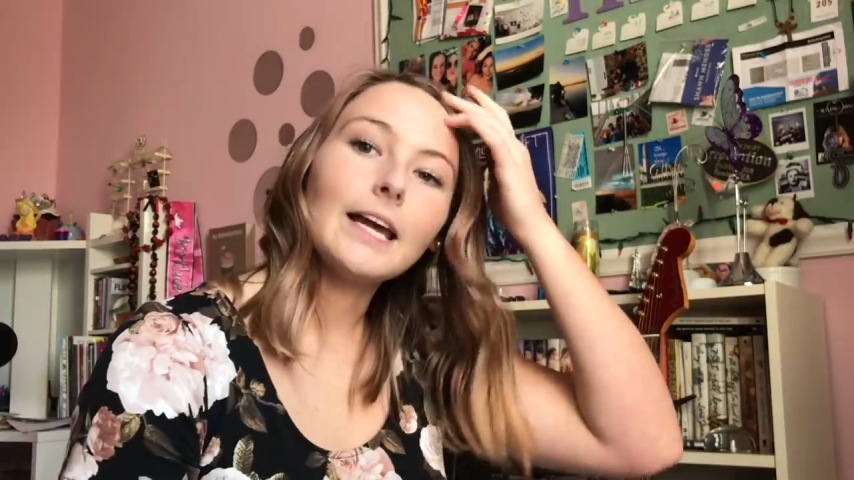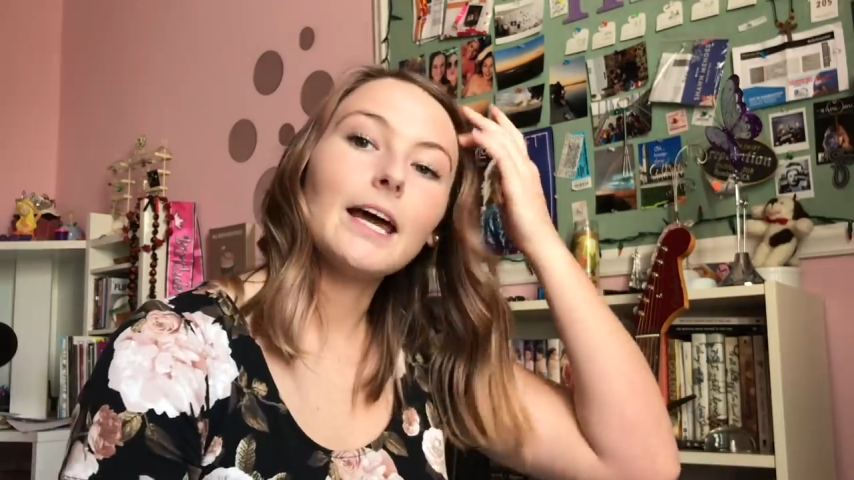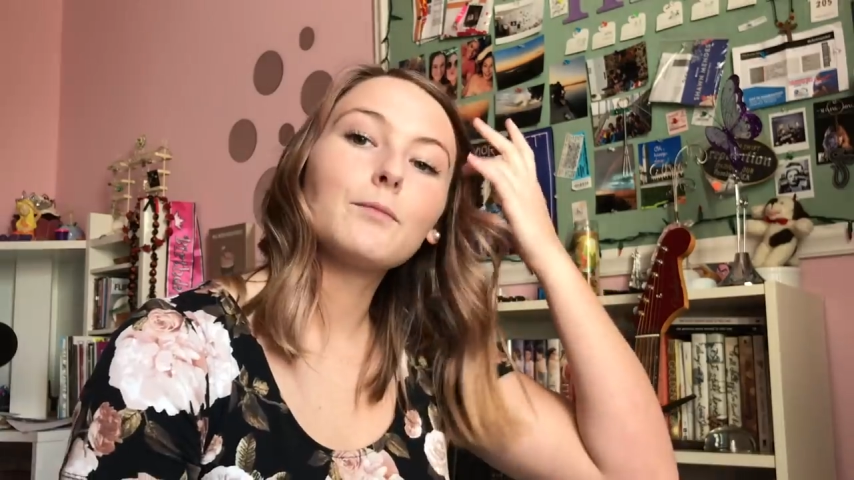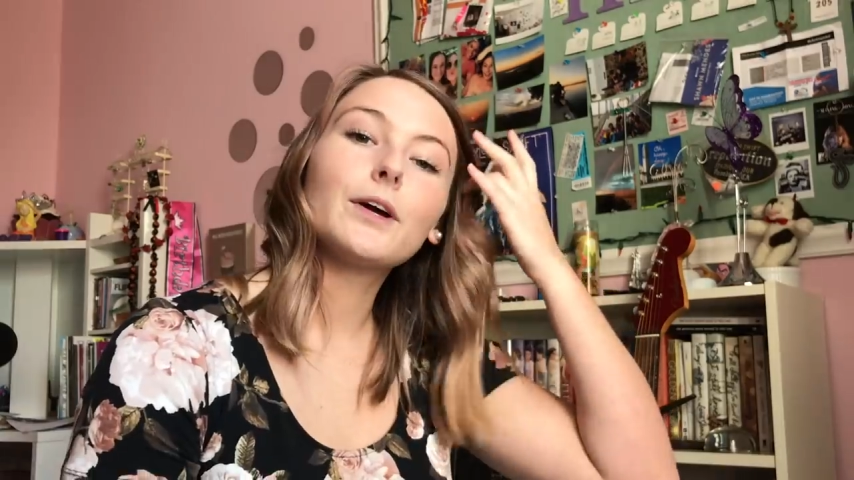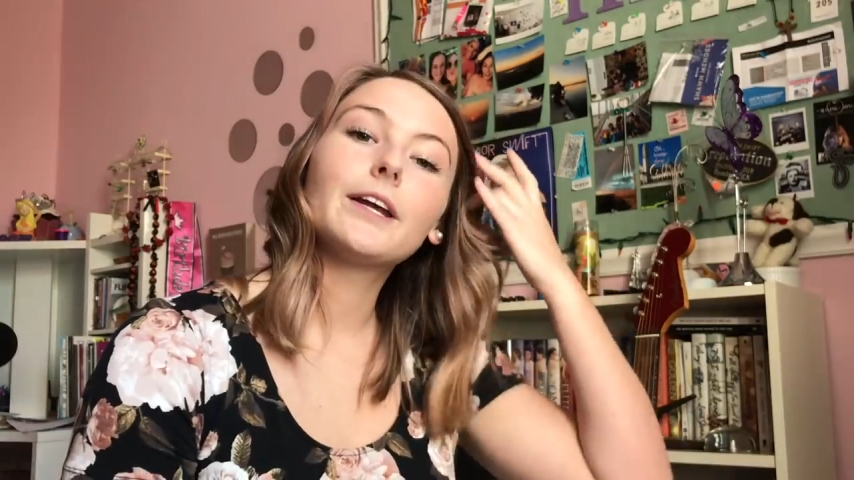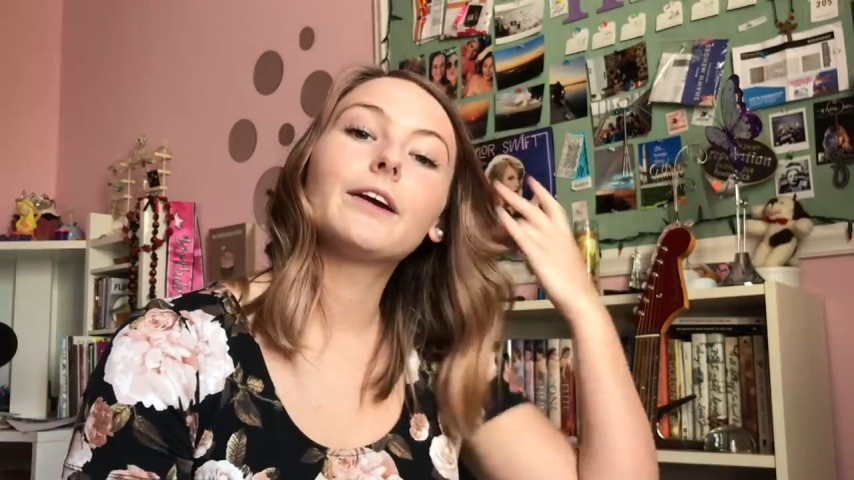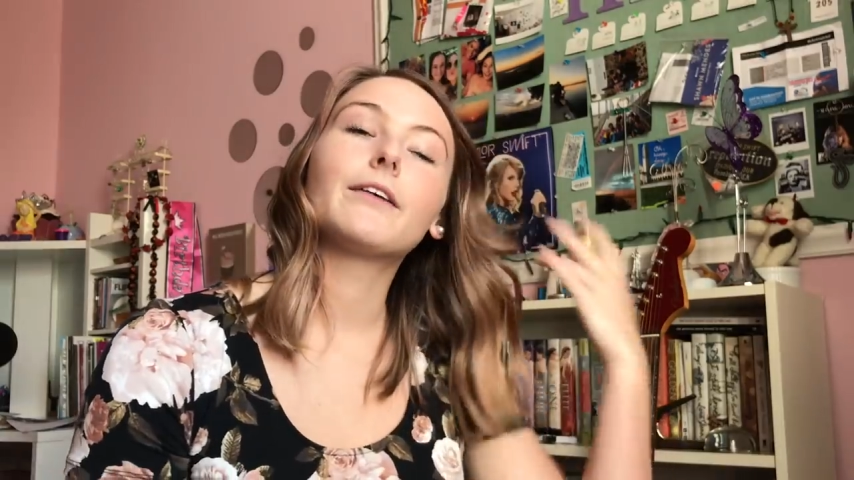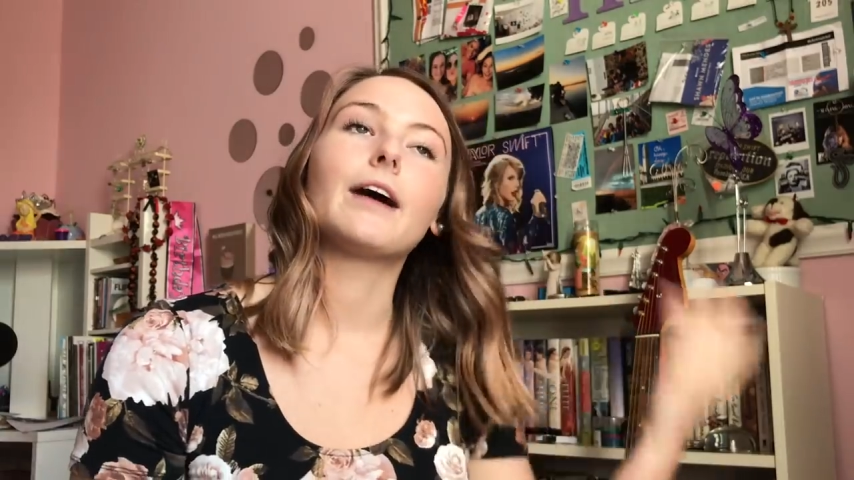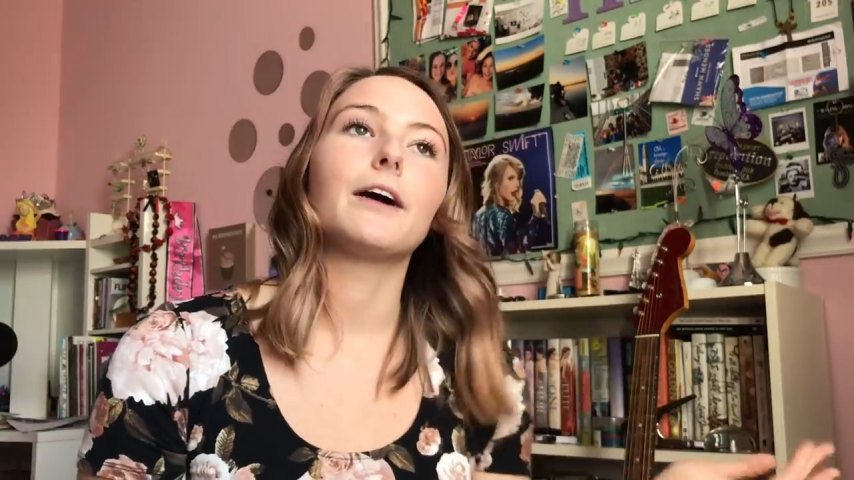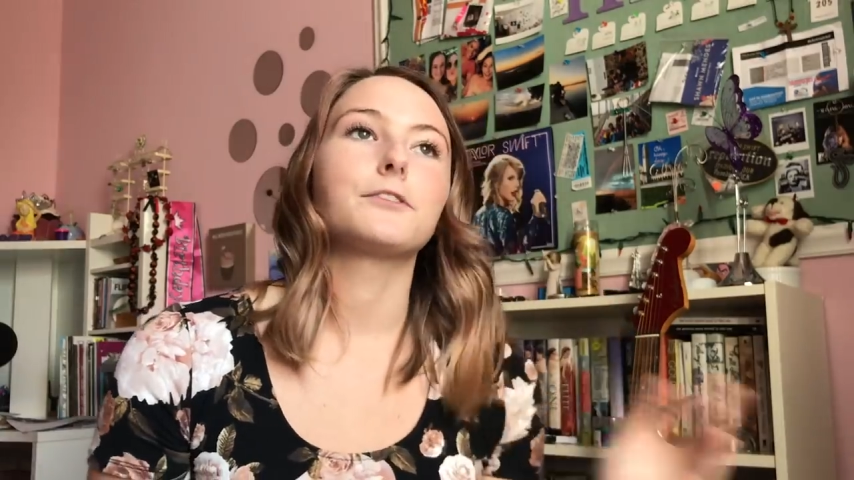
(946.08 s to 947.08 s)
and I'm running
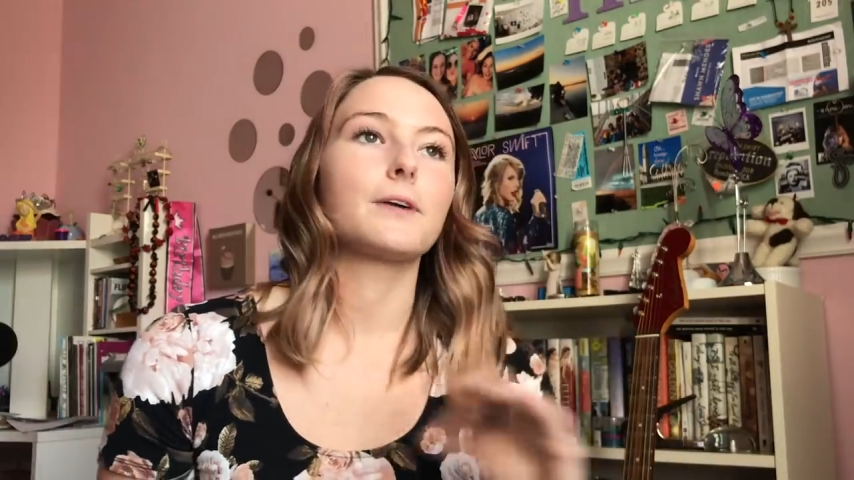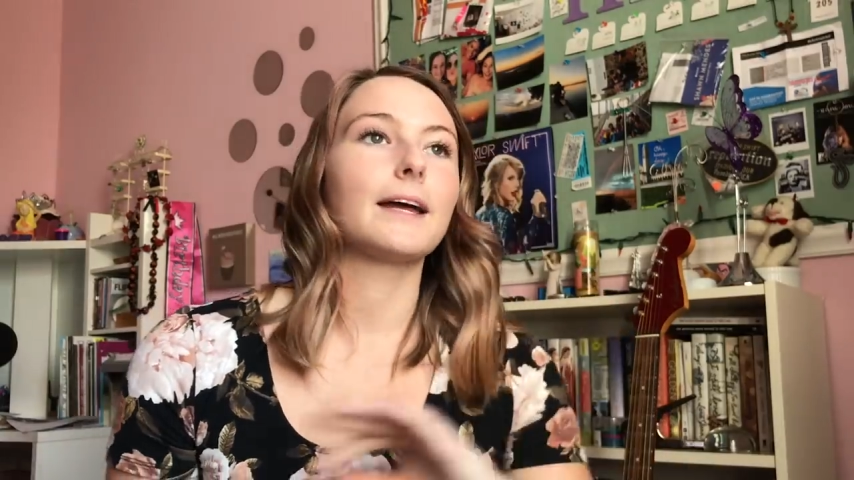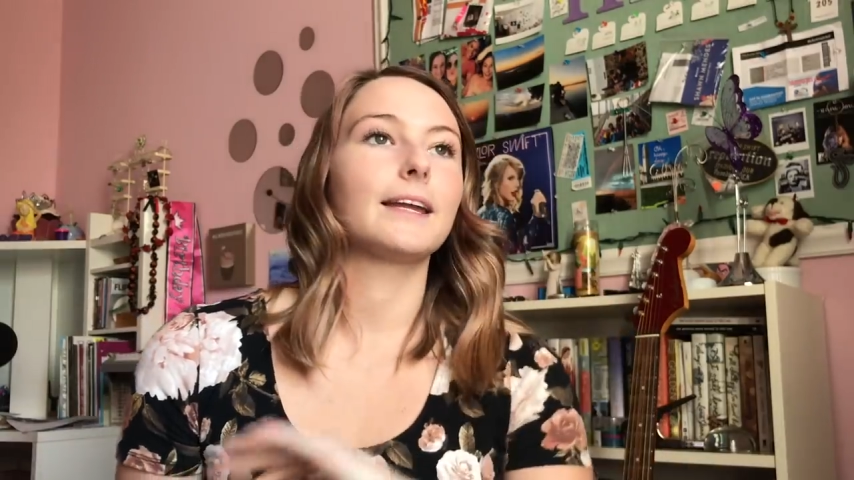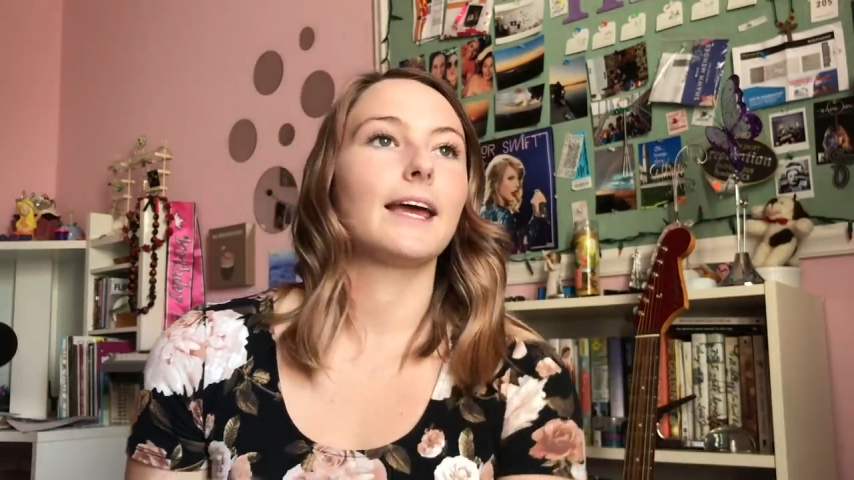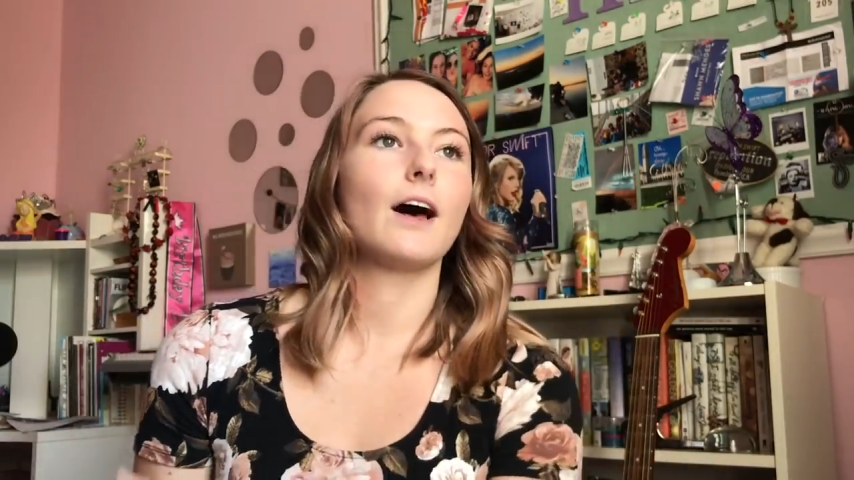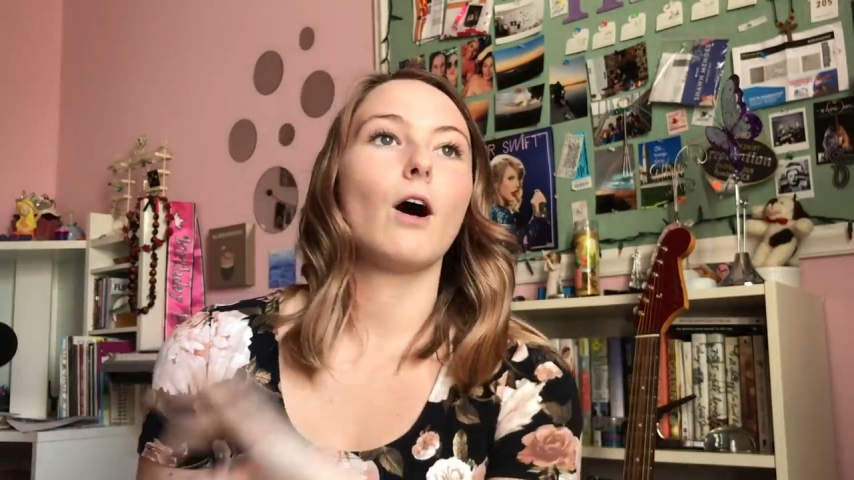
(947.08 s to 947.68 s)
around trying to get